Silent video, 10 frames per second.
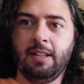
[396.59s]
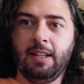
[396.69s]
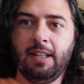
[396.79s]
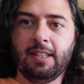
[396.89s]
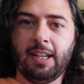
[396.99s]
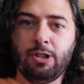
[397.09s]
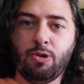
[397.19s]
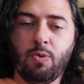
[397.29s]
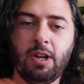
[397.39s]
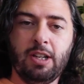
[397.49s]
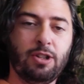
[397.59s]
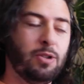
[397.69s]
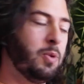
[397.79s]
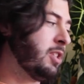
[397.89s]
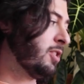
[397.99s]
is like
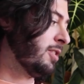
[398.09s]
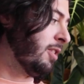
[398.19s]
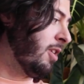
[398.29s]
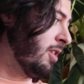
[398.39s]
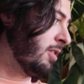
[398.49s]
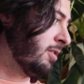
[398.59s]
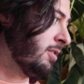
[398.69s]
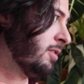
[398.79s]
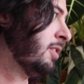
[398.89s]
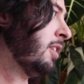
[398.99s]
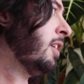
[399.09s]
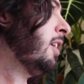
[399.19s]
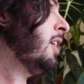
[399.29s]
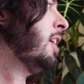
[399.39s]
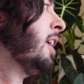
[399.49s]
22 inches long.
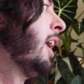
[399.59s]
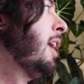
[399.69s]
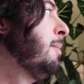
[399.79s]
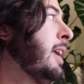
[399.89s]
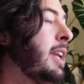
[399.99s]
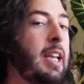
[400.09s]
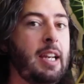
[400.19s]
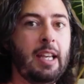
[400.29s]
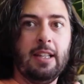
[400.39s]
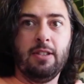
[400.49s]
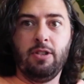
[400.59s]
I mean, it is